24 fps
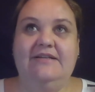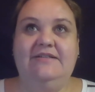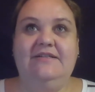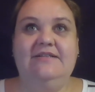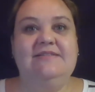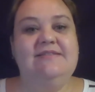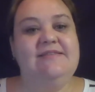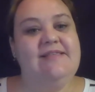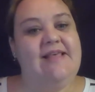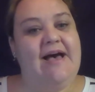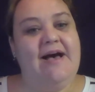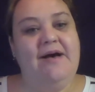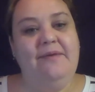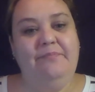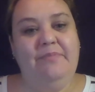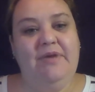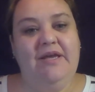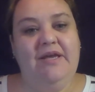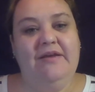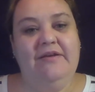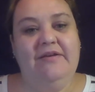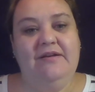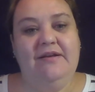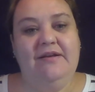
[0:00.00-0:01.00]
Does that
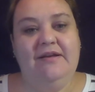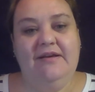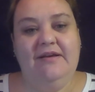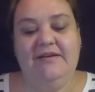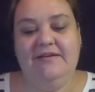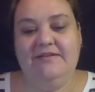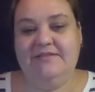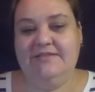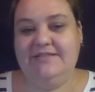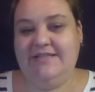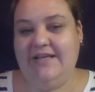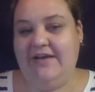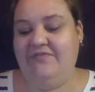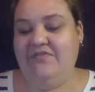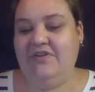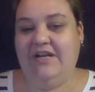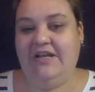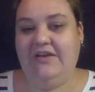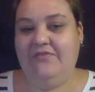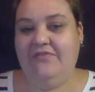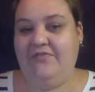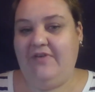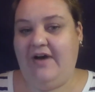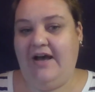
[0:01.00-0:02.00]
mean
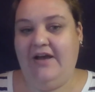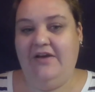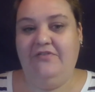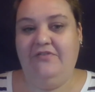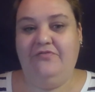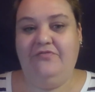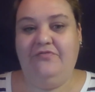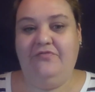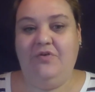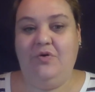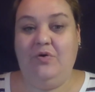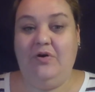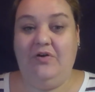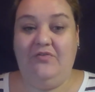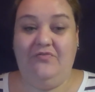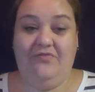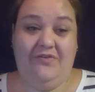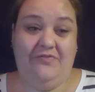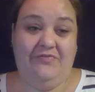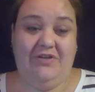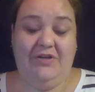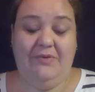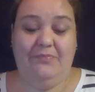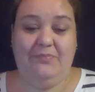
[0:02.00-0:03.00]
75 or
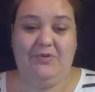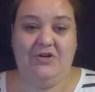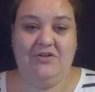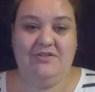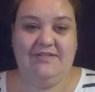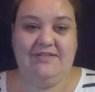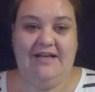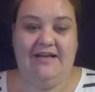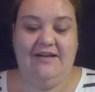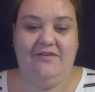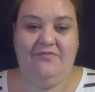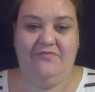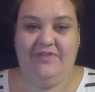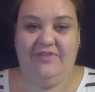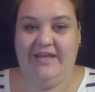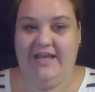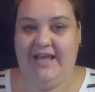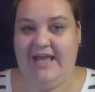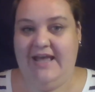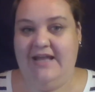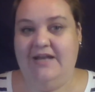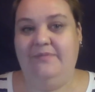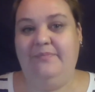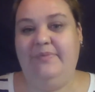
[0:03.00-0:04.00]
50% of the
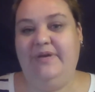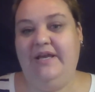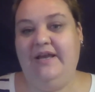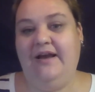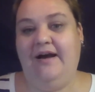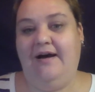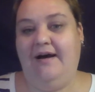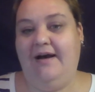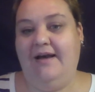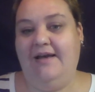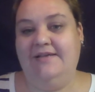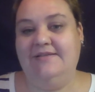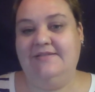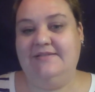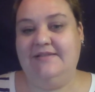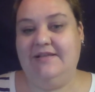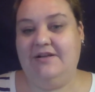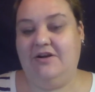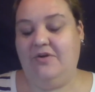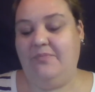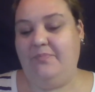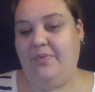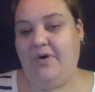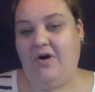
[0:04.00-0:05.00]
NPIs
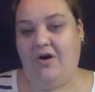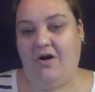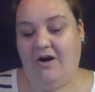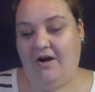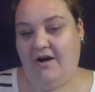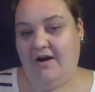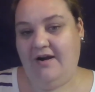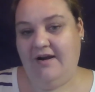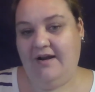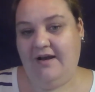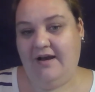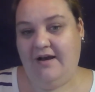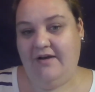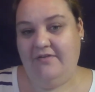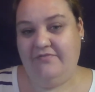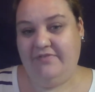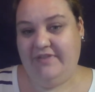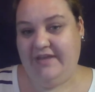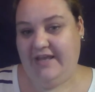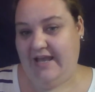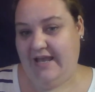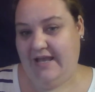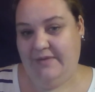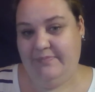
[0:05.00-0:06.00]
that are part of
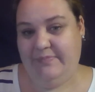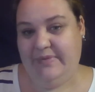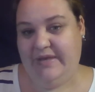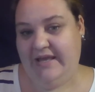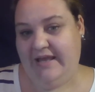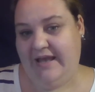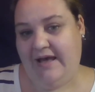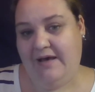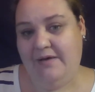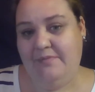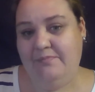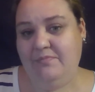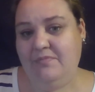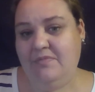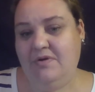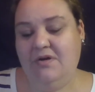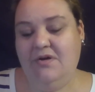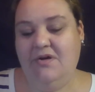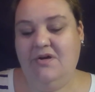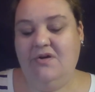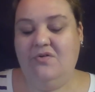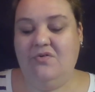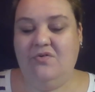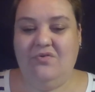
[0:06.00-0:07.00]
the APM,
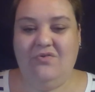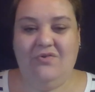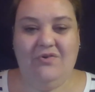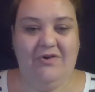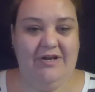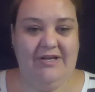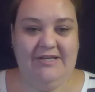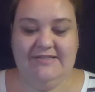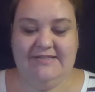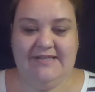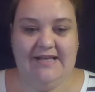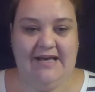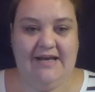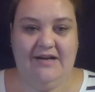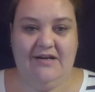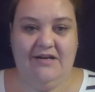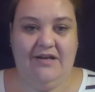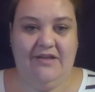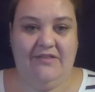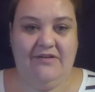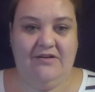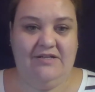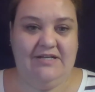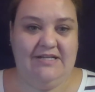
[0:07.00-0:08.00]
or is that
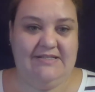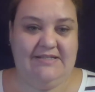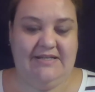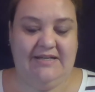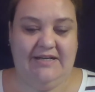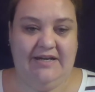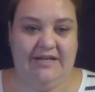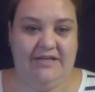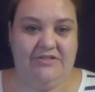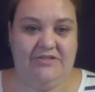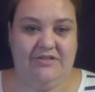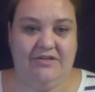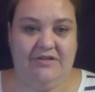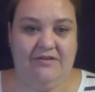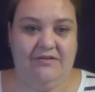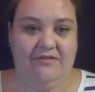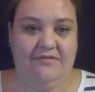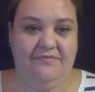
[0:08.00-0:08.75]
another designation?